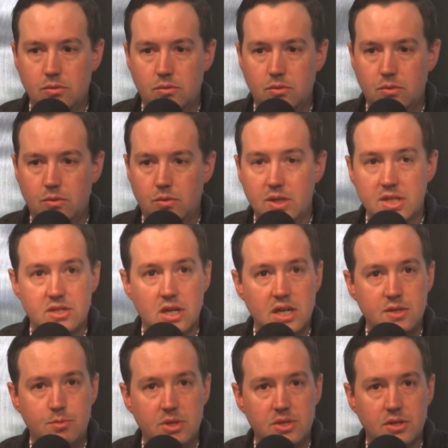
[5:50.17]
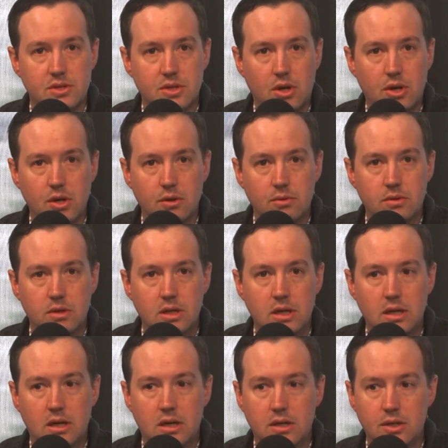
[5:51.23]
what size business are you?
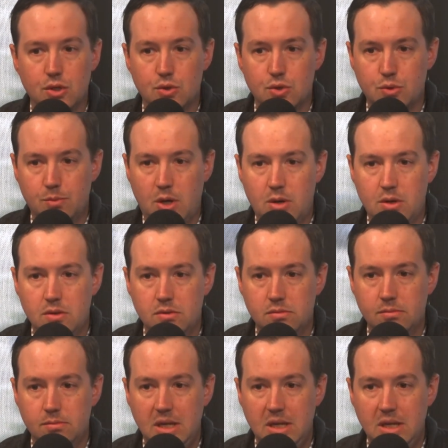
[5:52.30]
Are you small,